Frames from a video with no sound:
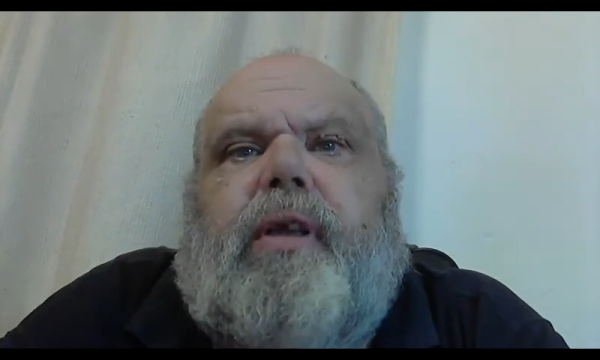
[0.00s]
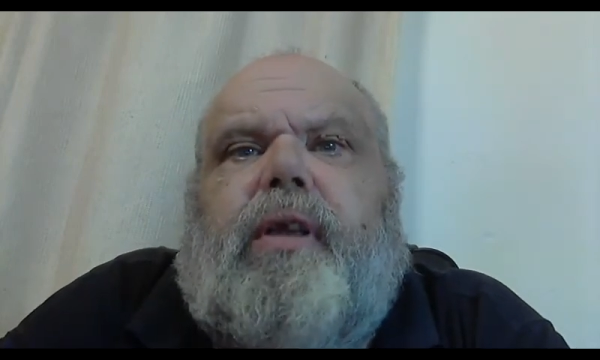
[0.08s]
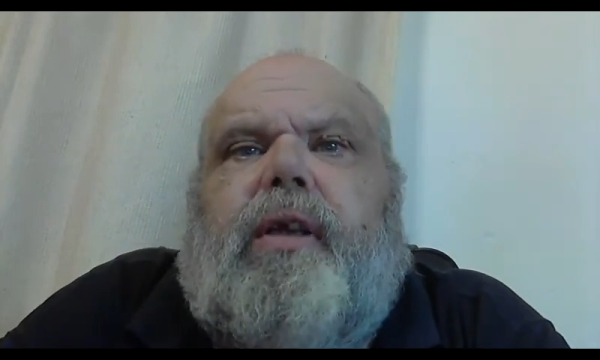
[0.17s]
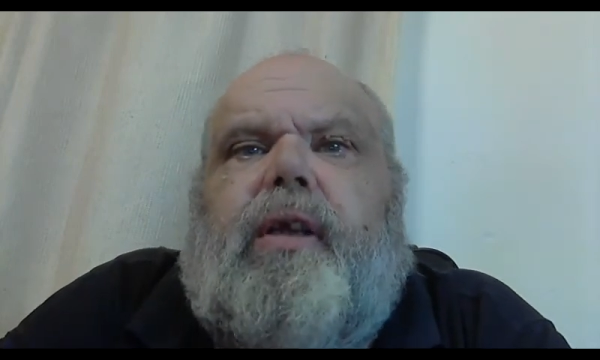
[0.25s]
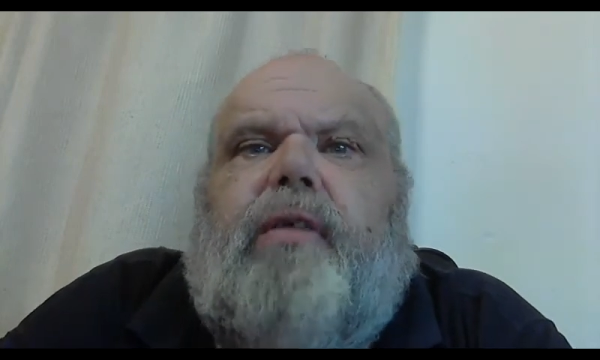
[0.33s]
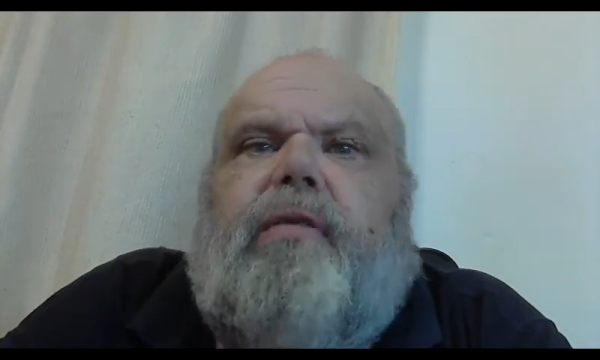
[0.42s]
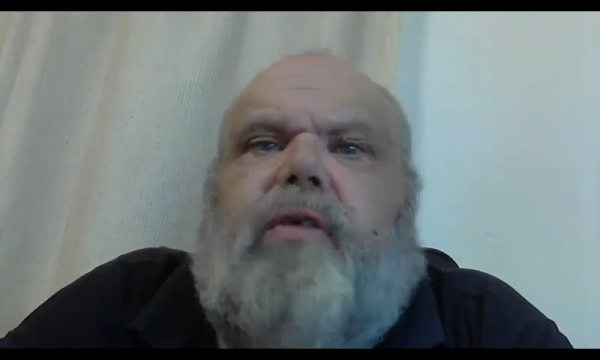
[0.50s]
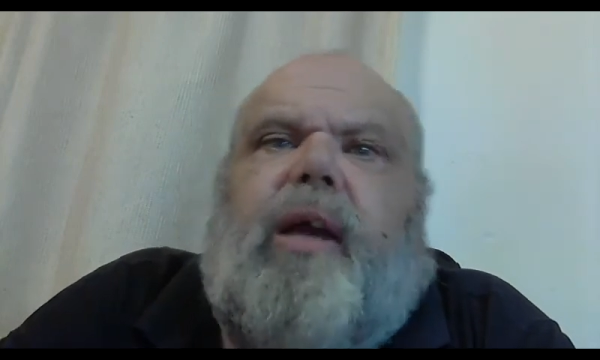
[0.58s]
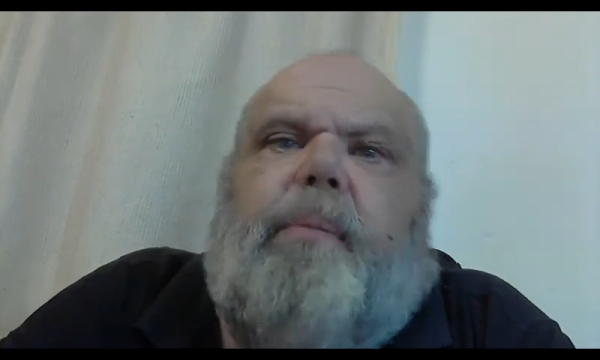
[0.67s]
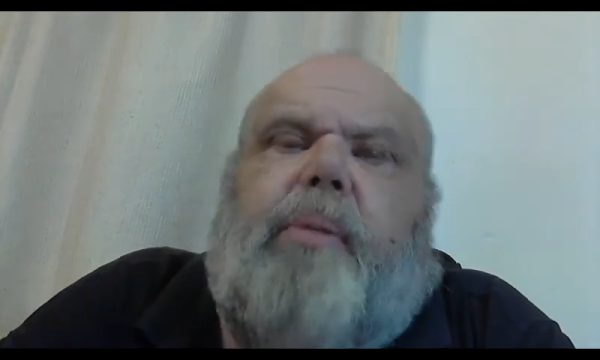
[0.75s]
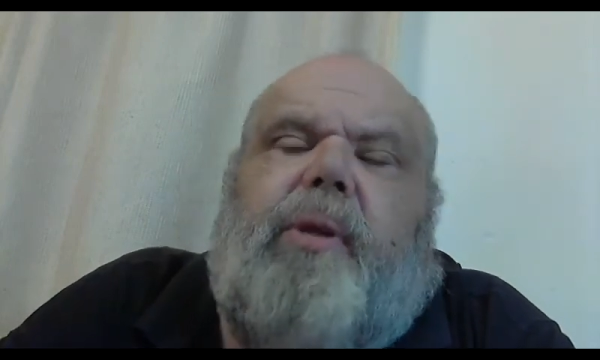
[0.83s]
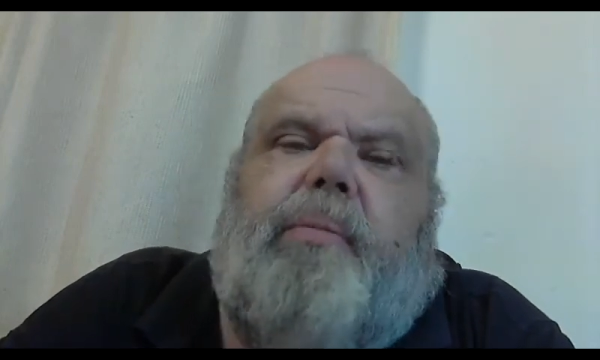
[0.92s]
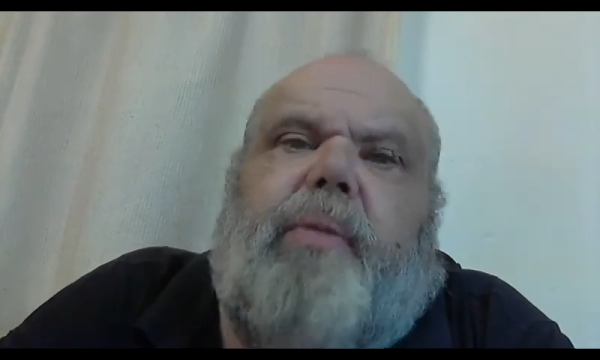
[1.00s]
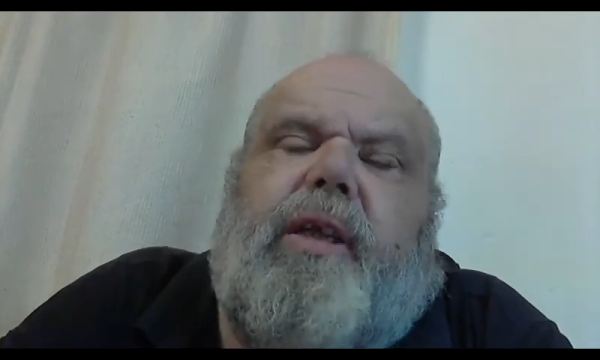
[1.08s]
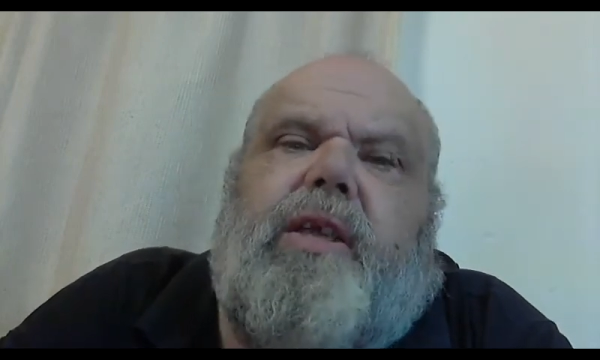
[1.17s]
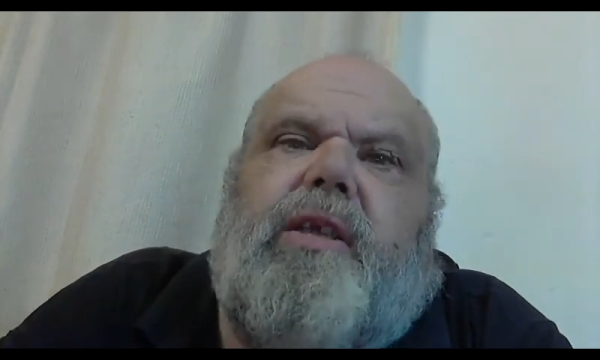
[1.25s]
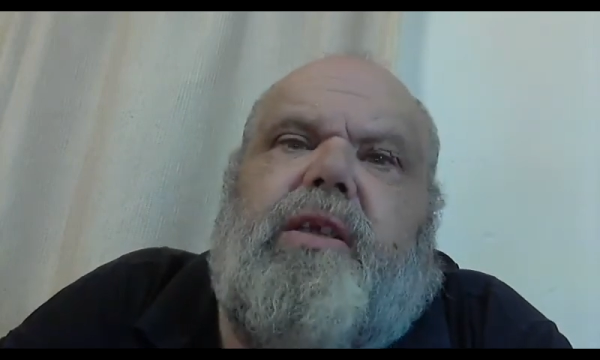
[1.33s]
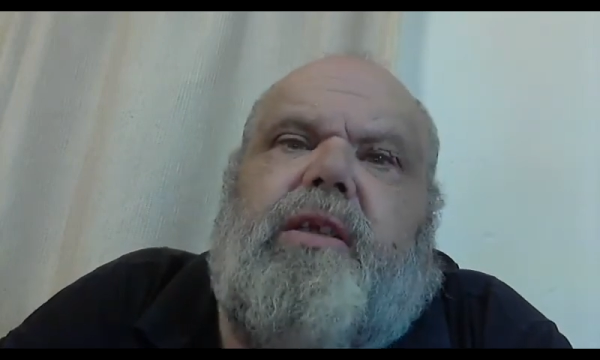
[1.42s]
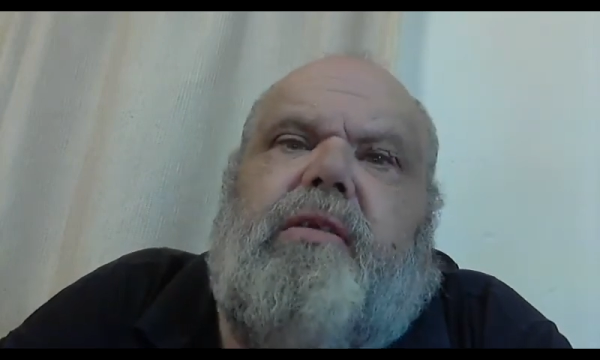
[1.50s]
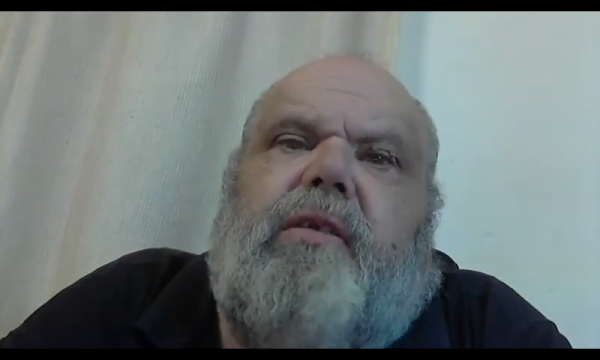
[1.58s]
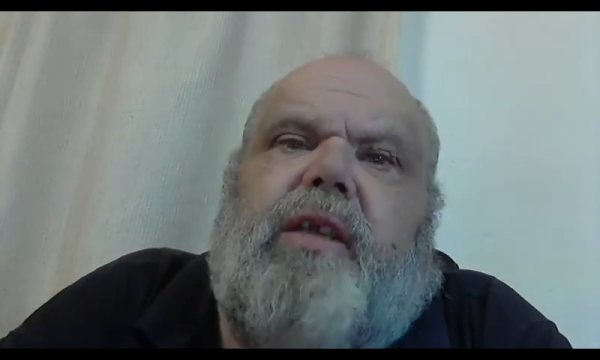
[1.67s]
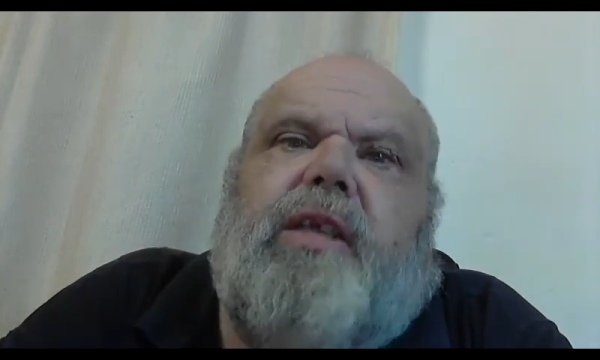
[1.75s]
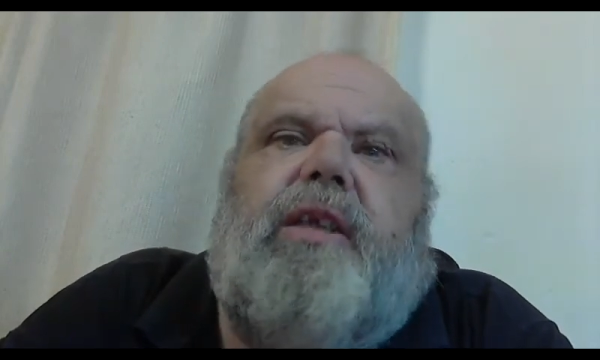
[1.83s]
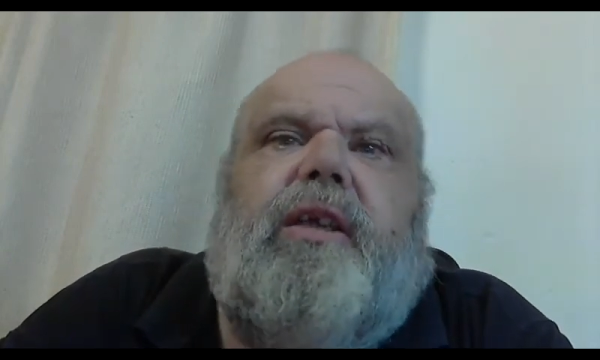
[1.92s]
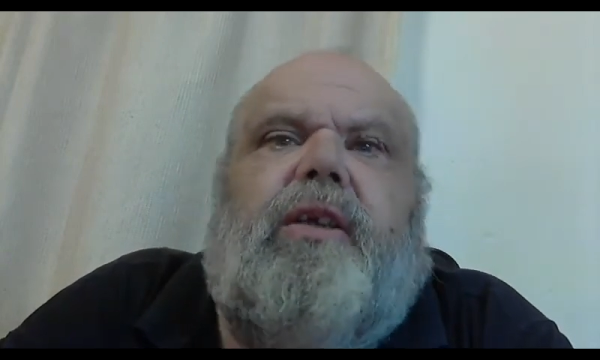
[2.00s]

for a couple of minutes, listening